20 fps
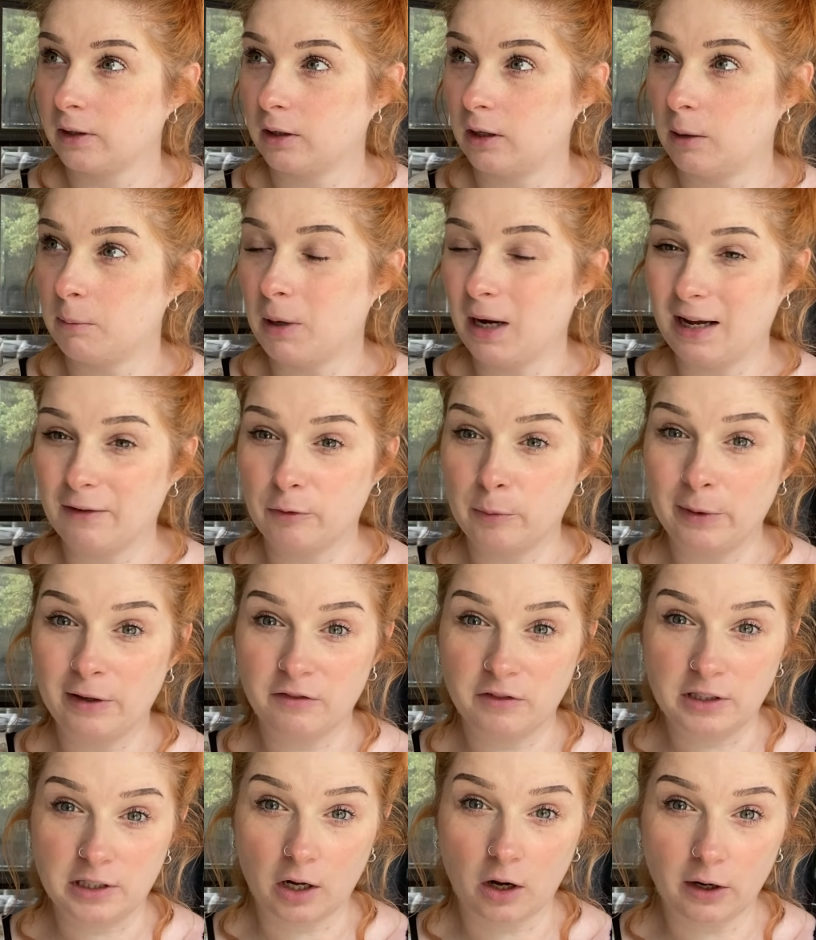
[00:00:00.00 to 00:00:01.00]
I might have a bit
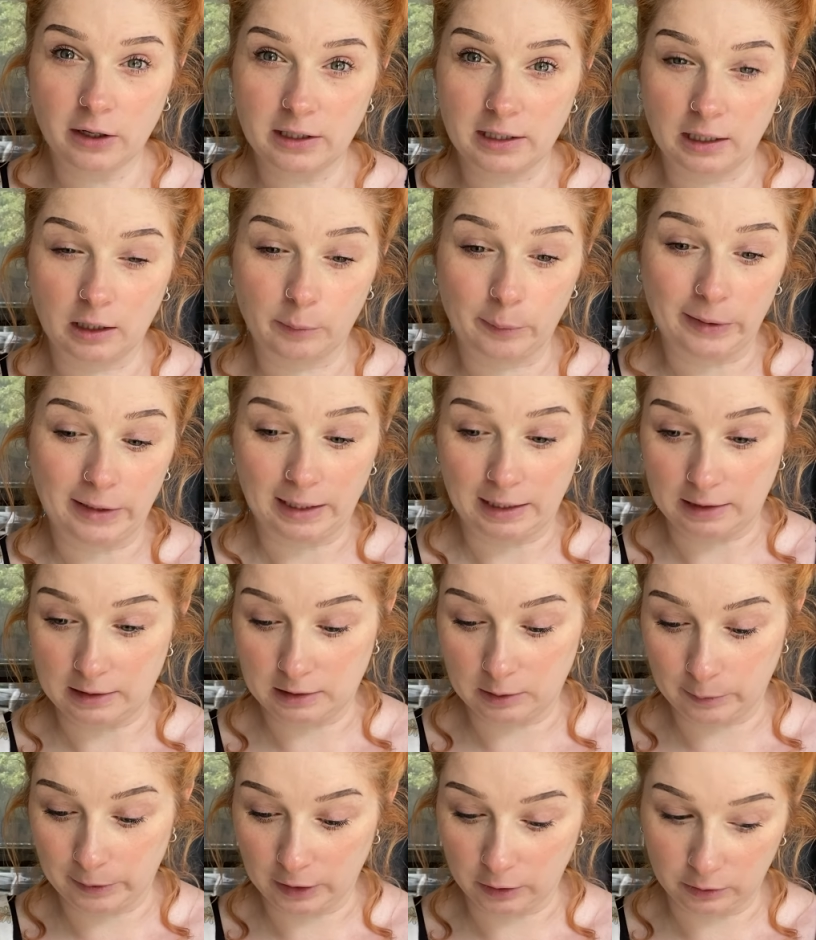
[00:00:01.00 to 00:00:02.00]
of a tidy up in here
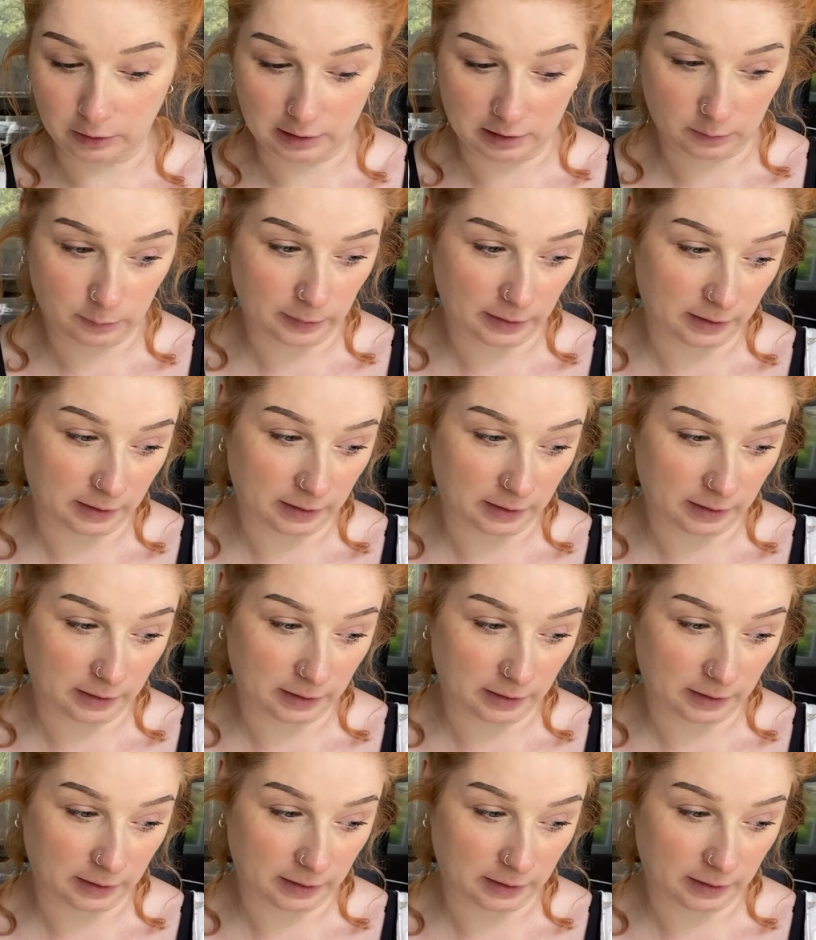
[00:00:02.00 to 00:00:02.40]
to be honest,